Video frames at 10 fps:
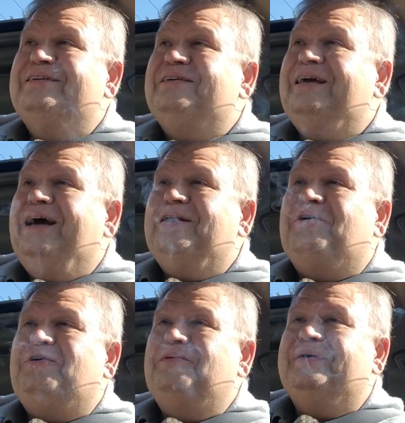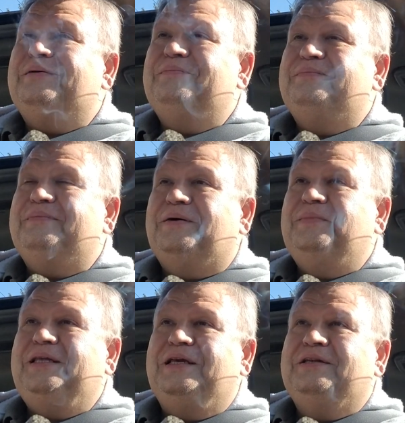I got home and
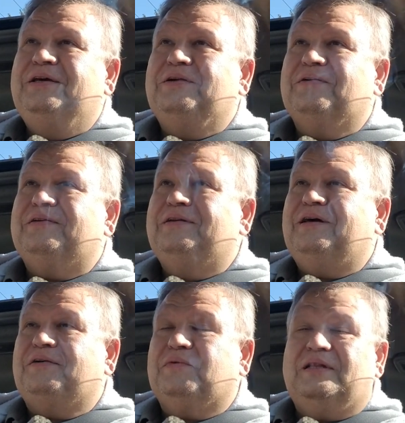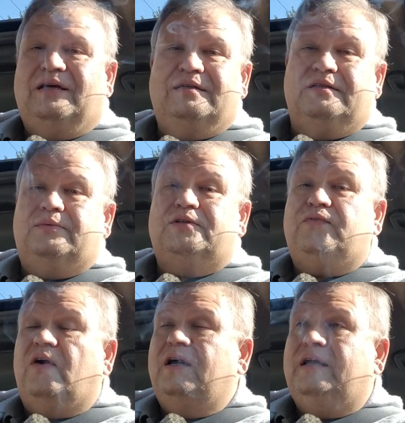I'm eating dinner and I realized it was
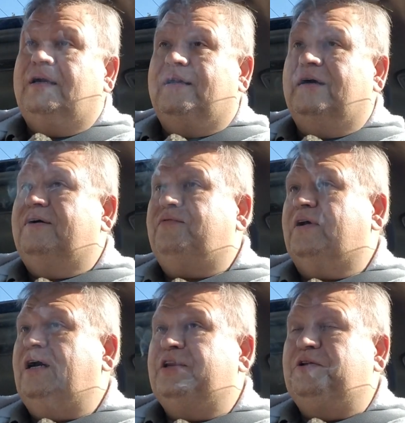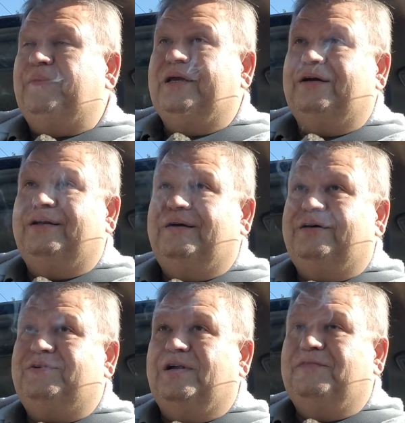Friday and I had forgotten to make a
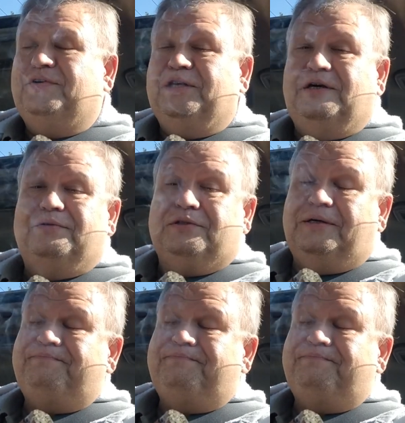drive video. So